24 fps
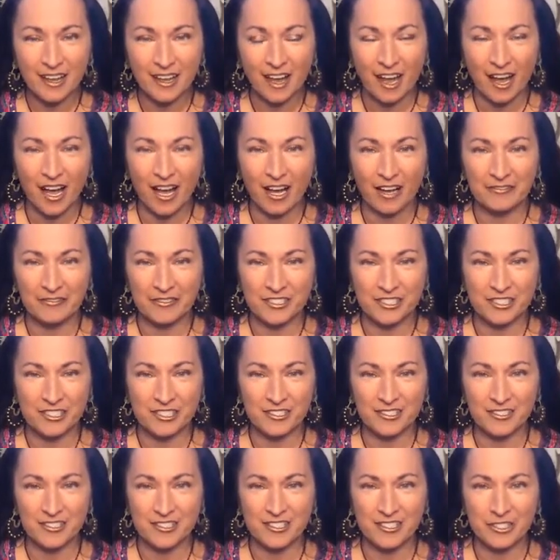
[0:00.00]
of
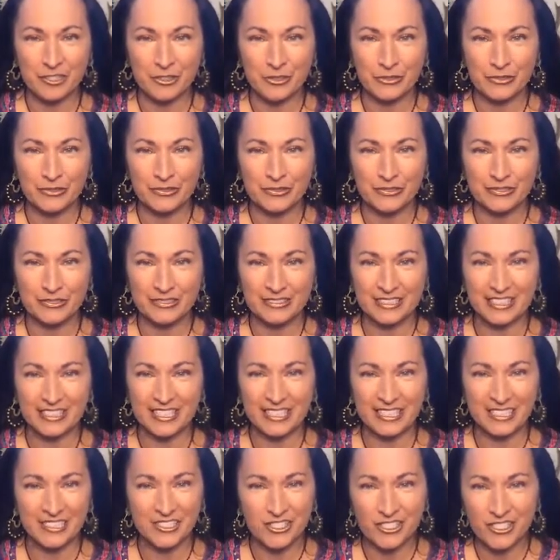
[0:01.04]
just to
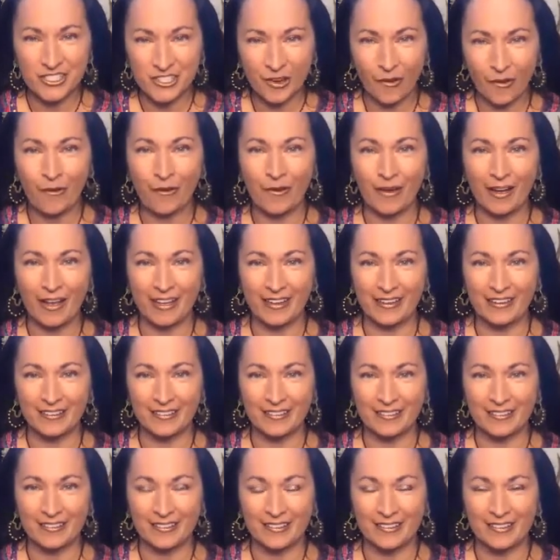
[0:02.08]
enjoy
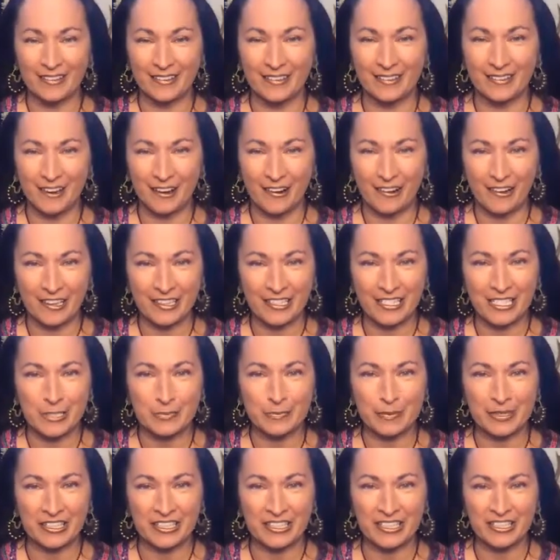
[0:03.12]
our
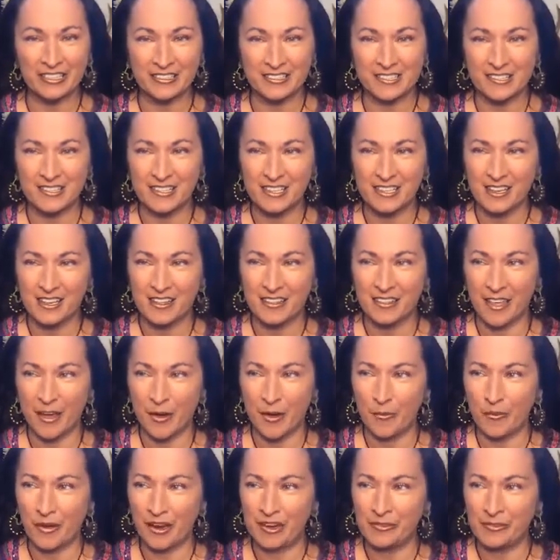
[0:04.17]
experience, that
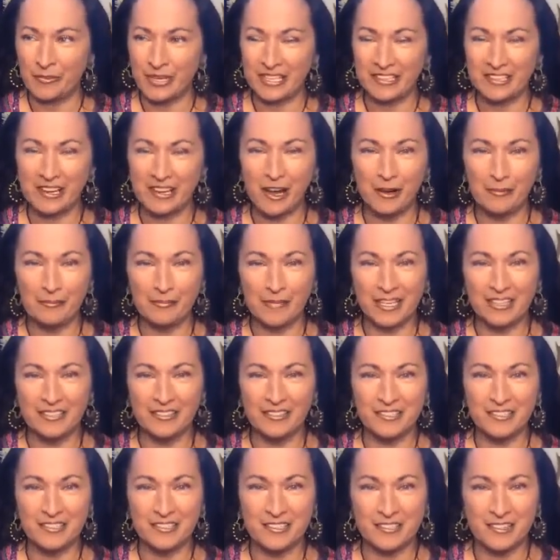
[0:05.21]
when we come
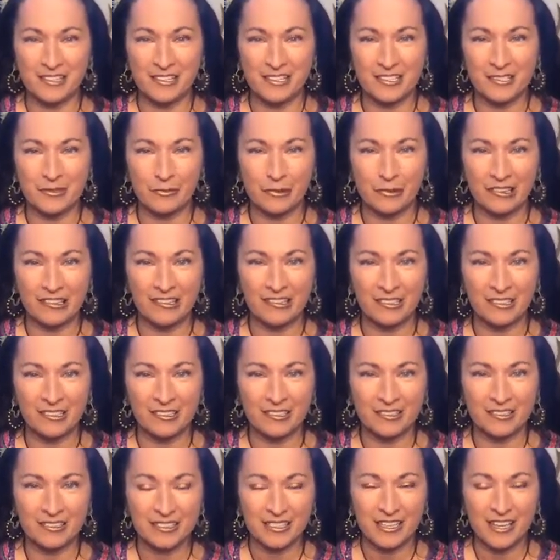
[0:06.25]
into this world
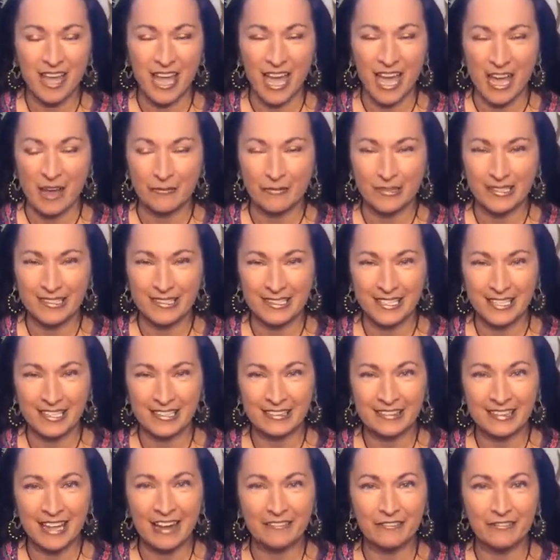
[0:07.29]
and we take
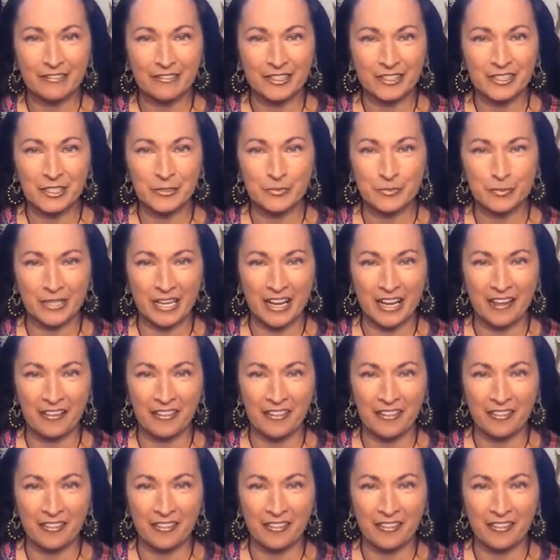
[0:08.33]
that first breath